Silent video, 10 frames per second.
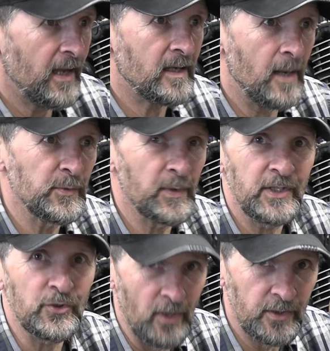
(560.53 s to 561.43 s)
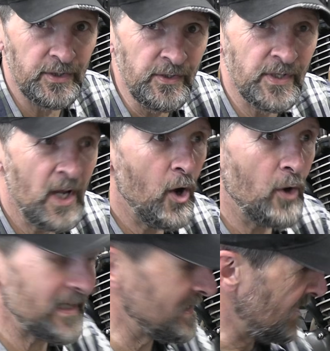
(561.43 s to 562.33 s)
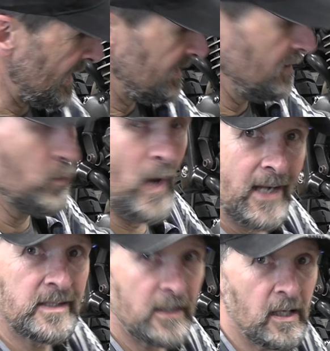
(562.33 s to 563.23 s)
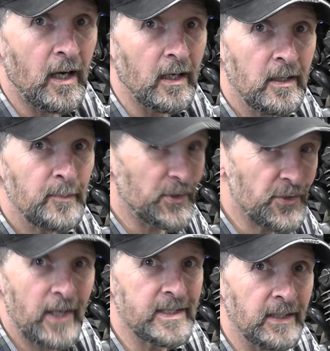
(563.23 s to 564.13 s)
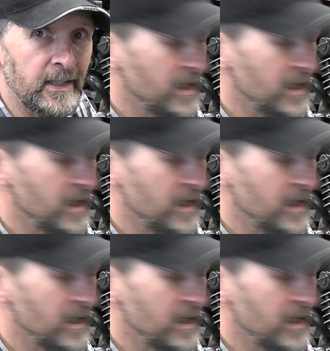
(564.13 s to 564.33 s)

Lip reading: it comes with instructions on exactly where to cut. Precisely,